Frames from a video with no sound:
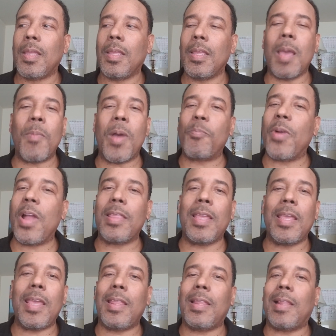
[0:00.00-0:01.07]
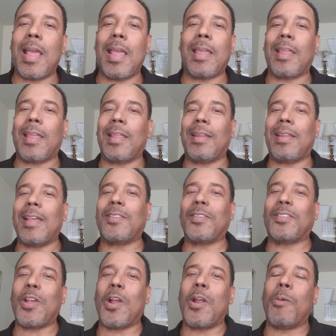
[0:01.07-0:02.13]
Yeah, my brother, he like there's a
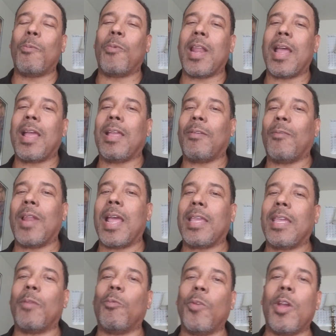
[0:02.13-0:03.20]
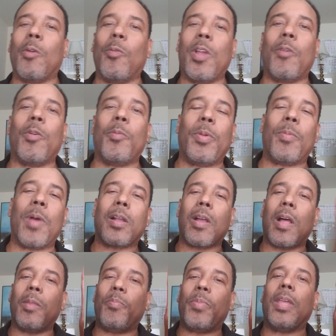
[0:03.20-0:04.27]
term when I when I get real real with people, I
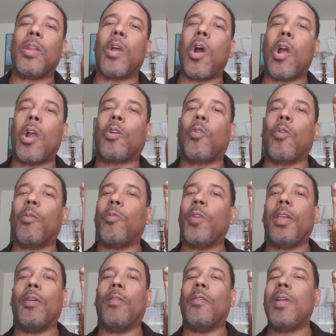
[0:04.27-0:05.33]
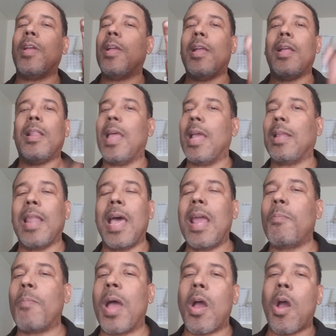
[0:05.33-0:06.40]
call it being hardcore real. Like a
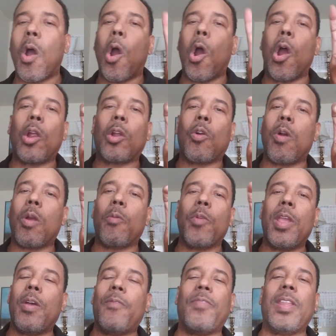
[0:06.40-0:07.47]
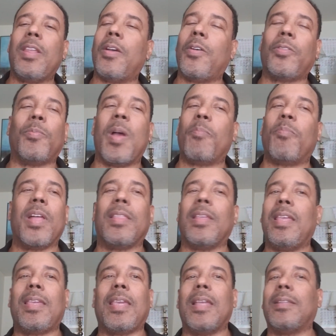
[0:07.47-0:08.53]
lot of my hardcore real videos, my brother,
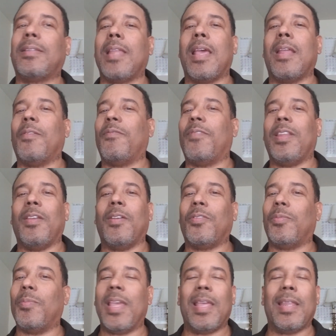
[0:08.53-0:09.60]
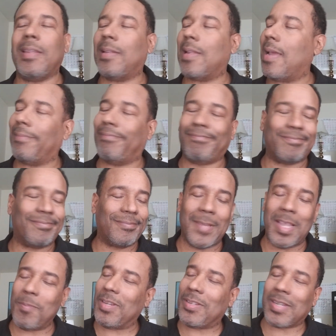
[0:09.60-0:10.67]
he can't stand on videos, man. He like
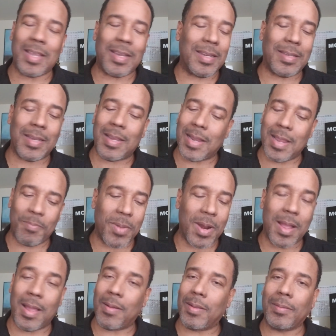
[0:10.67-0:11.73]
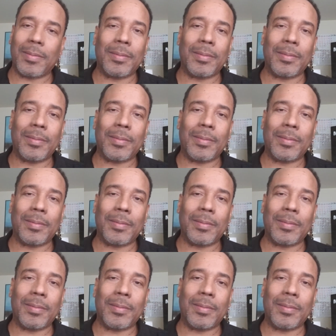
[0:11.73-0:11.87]
he be shaking his head like, bro,